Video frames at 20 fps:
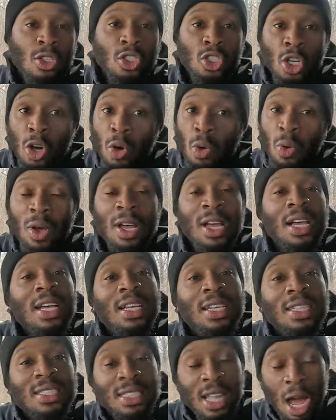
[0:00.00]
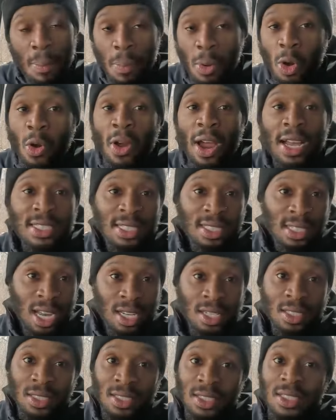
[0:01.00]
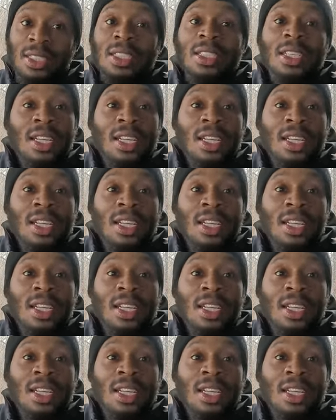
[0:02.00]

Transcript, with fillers: So, stop procrastinating.